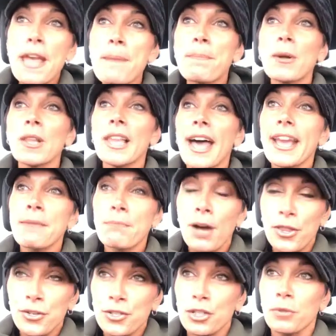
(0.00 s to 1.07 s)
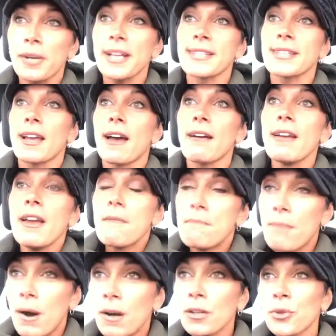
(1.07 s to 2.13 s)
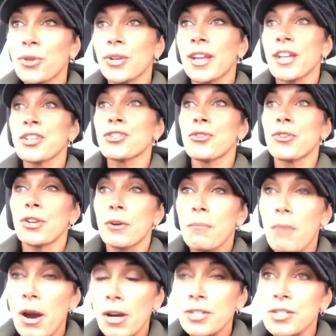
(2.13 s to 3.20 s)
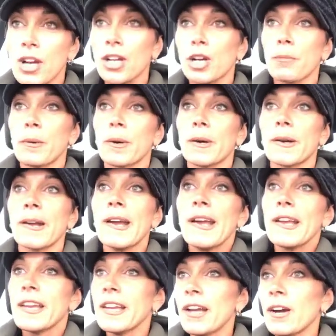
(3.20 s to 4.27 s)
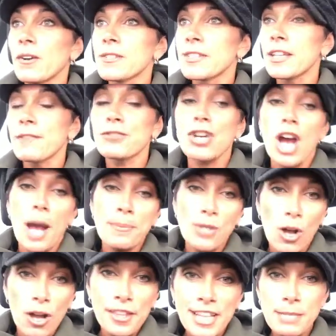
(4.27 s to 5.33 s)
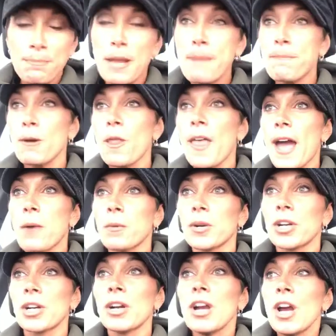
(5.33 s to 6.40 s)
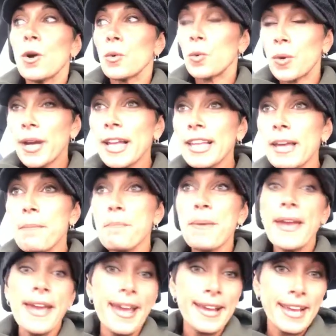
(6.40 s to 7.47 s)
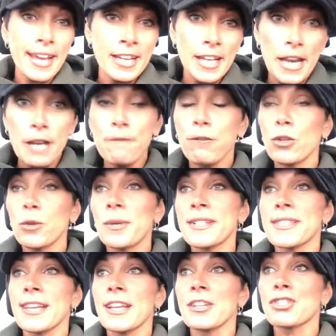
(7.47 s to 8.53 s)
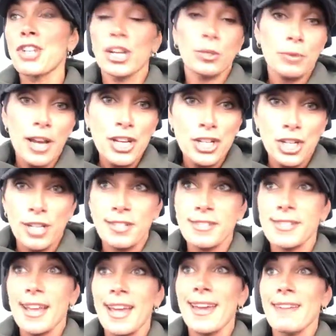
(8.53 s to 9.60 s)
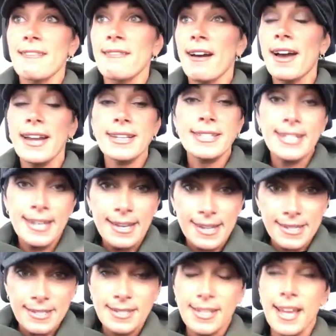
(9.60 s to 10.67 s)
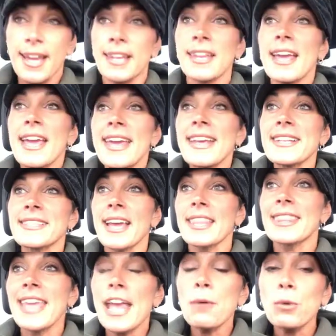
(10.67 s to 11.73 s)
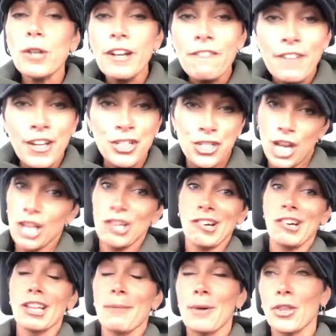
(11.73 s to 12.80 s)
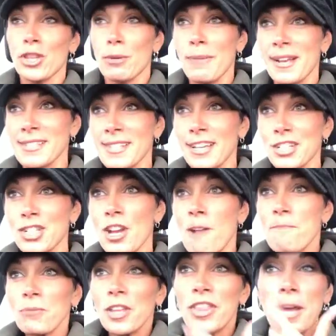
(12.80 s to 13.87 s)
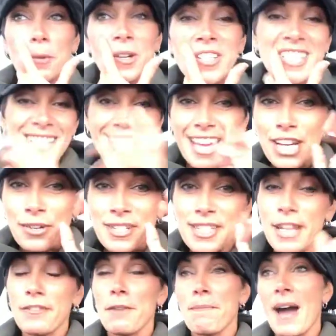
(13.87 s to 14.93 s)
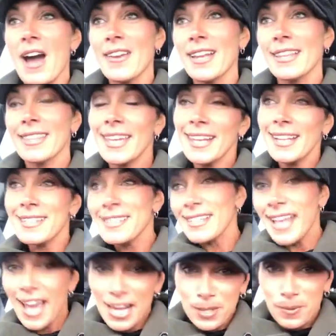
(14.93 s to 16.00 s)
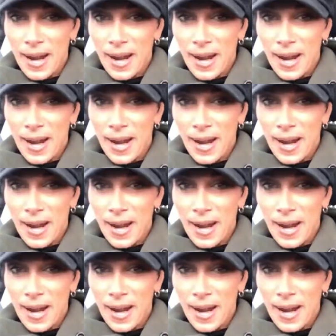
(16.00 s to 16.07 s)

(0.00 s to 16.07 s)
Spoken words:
people like Mother Teresa, Martin Luther King Jr., Mark Zuckerberg, Steve Jobs, all these people that were really big in influencing generations and ideas. And he said they were evangelical about their message. They weren't secretive about it. They didn't scat